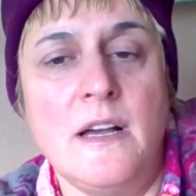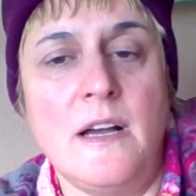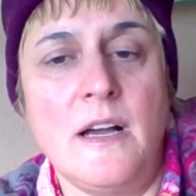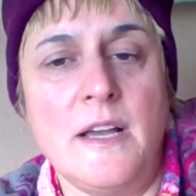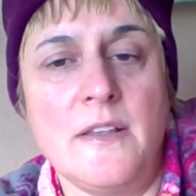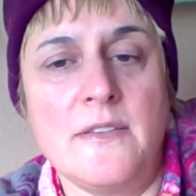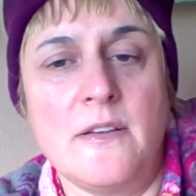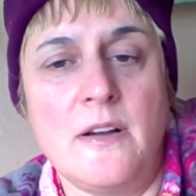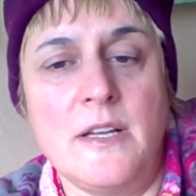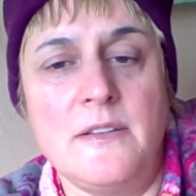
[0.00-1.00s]
I
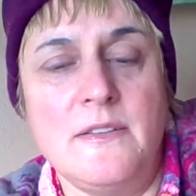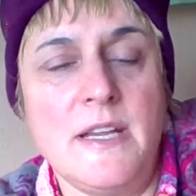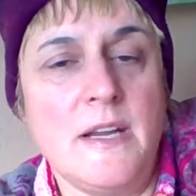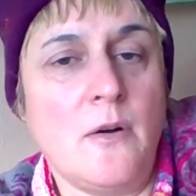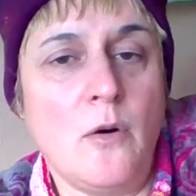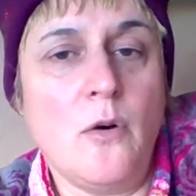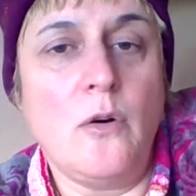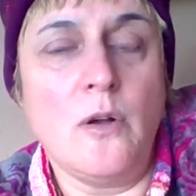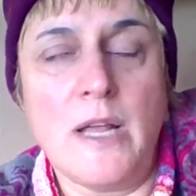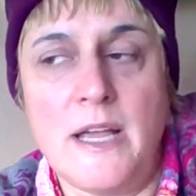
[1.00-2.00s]
thought they
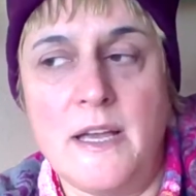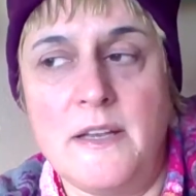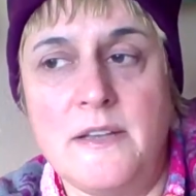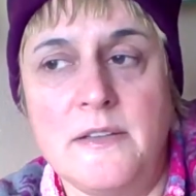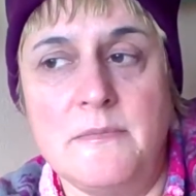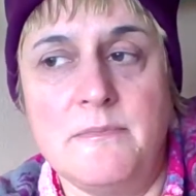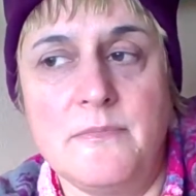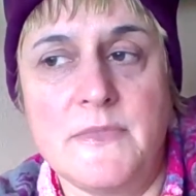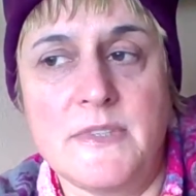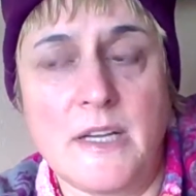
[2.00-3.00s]
all had it
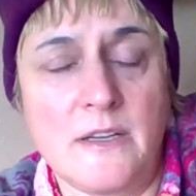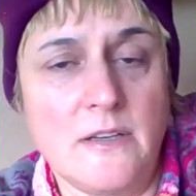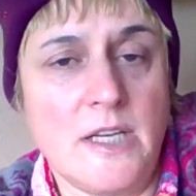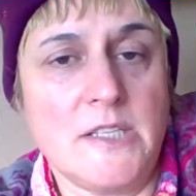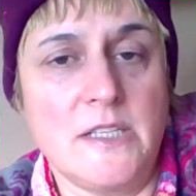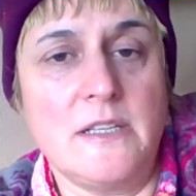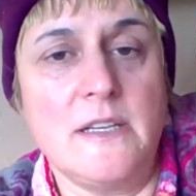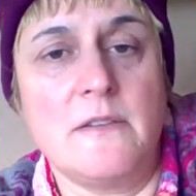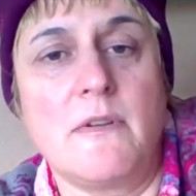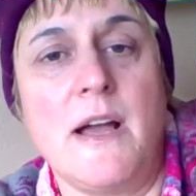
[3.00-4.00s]

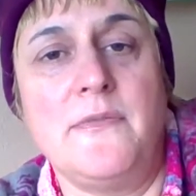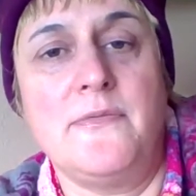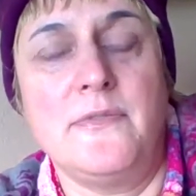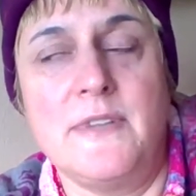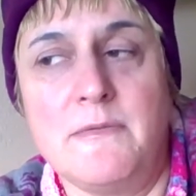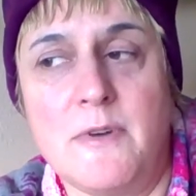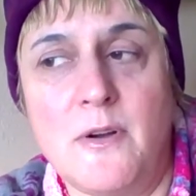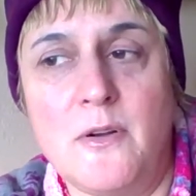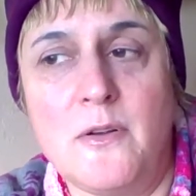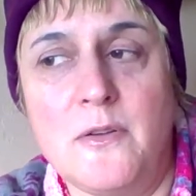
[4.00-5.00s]
psychologically rough. They were
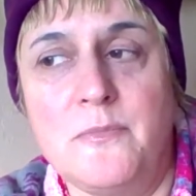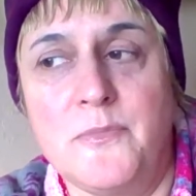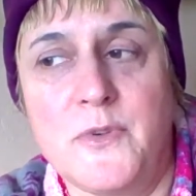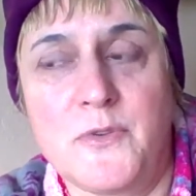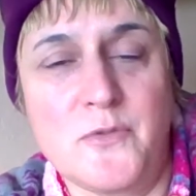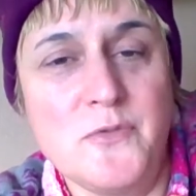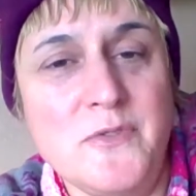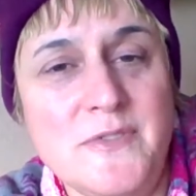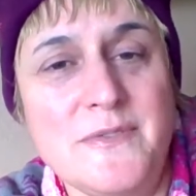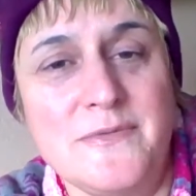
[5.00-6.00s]
all
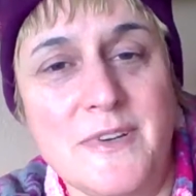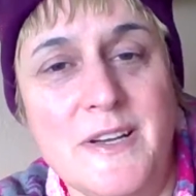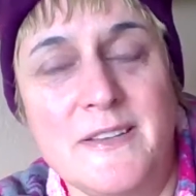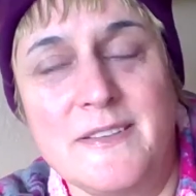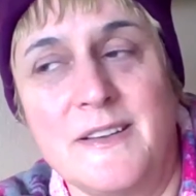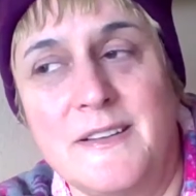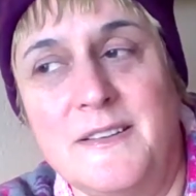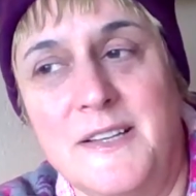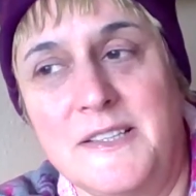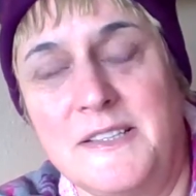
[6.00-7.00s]
crucified
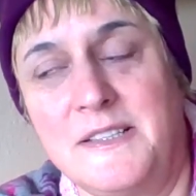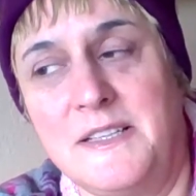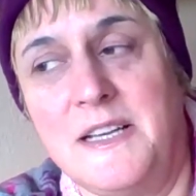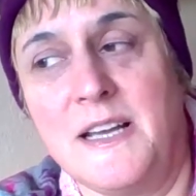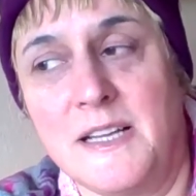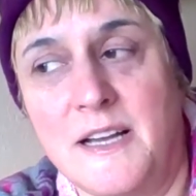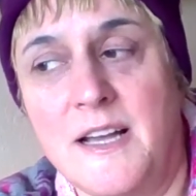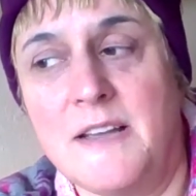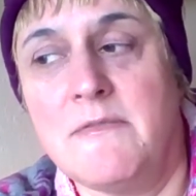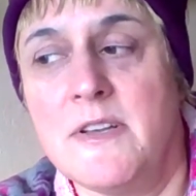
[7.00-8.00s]
psychologically like
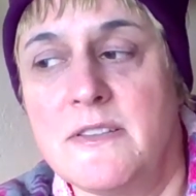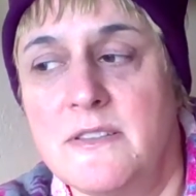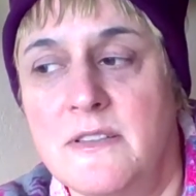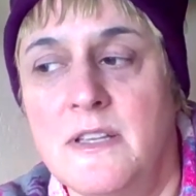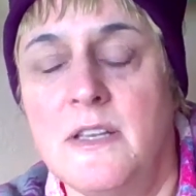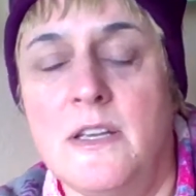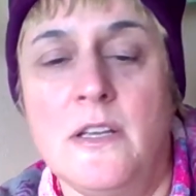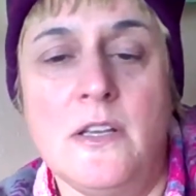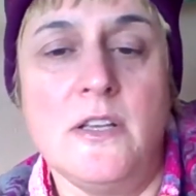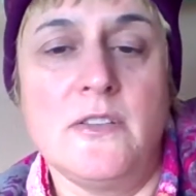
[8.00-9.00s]
I was.
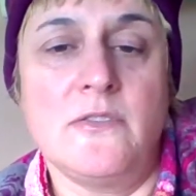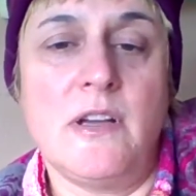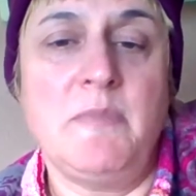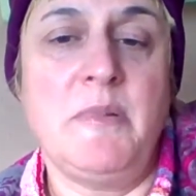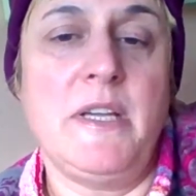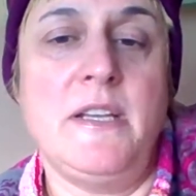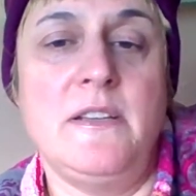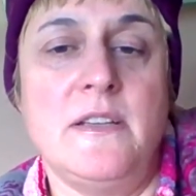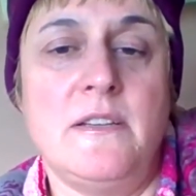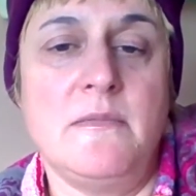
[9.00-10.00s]
So I
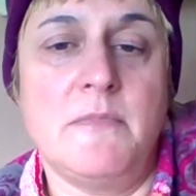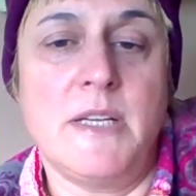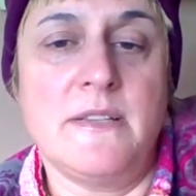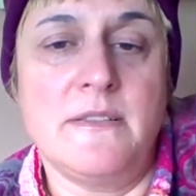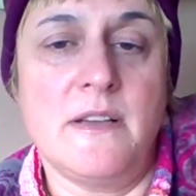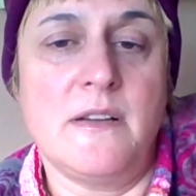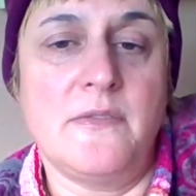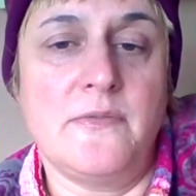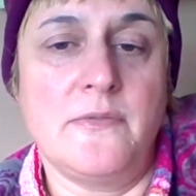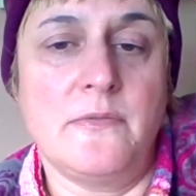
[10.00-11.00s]
painted myself
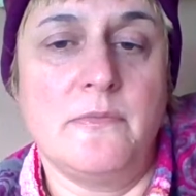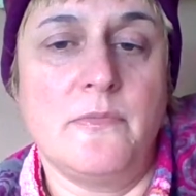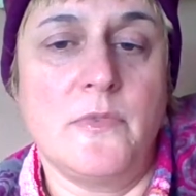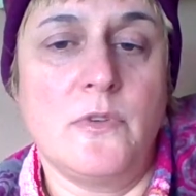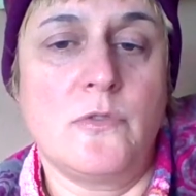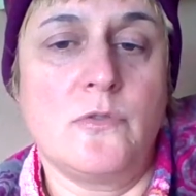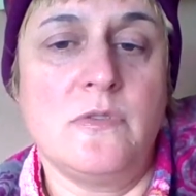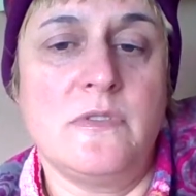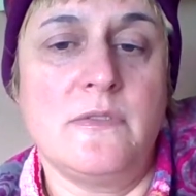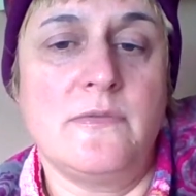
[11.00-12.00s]

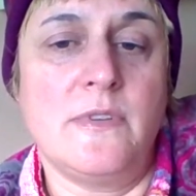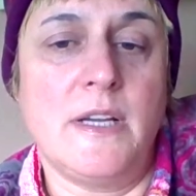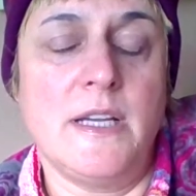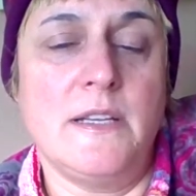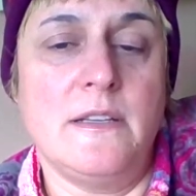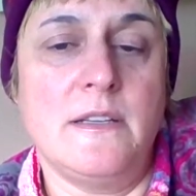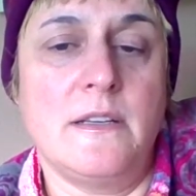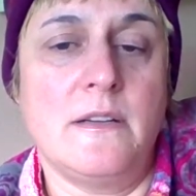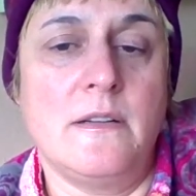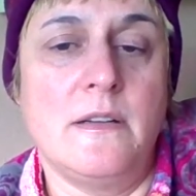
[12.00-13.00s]
crucified,
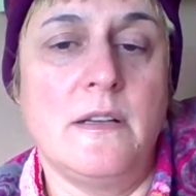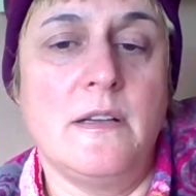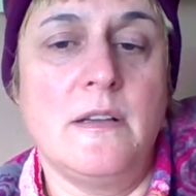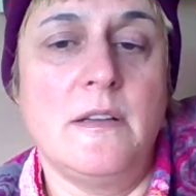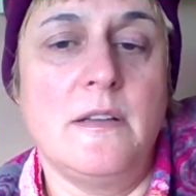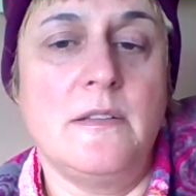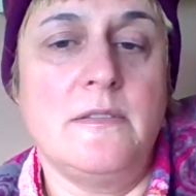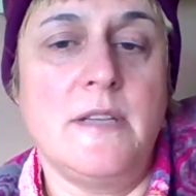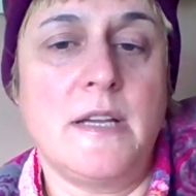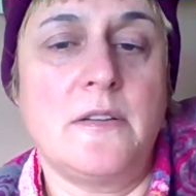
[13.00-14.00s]

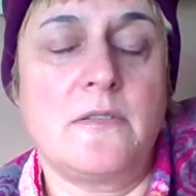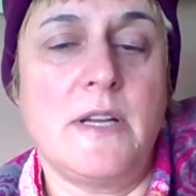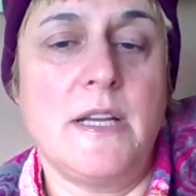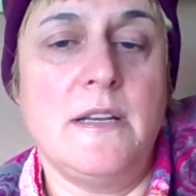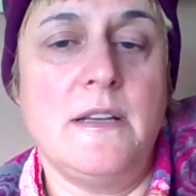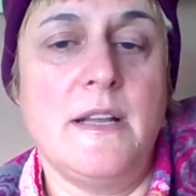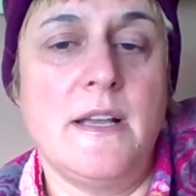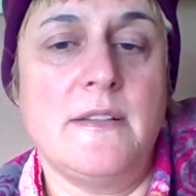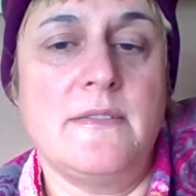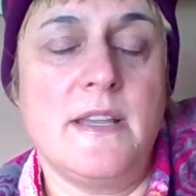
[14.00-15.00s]
decorated
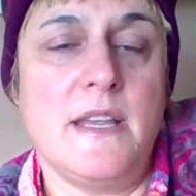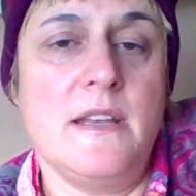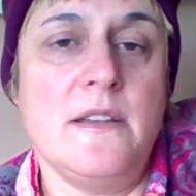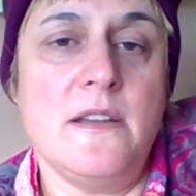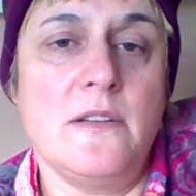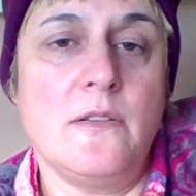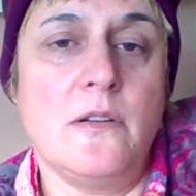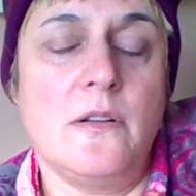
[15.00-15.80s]
as the Indian girl